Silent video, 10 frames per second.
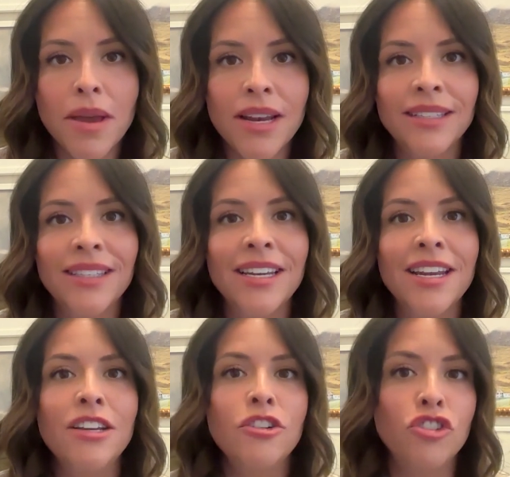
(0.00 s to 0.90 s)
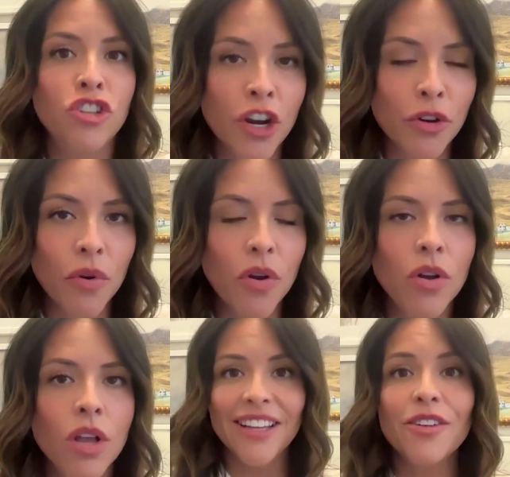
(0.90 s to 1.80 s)
medicine in
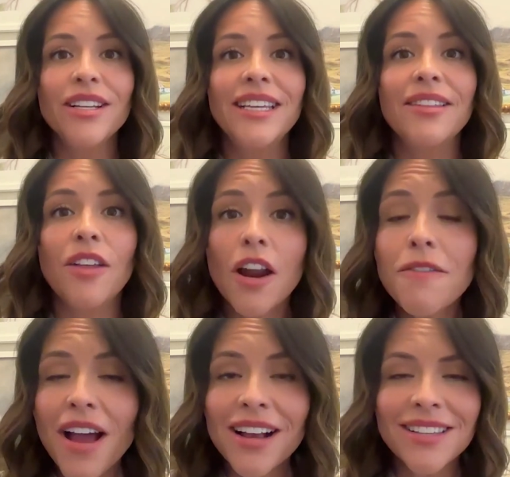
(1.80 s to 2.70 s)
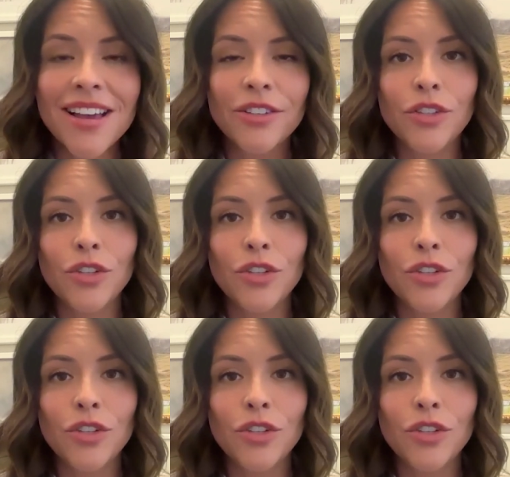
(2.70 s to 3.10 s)
general. There is a lot of access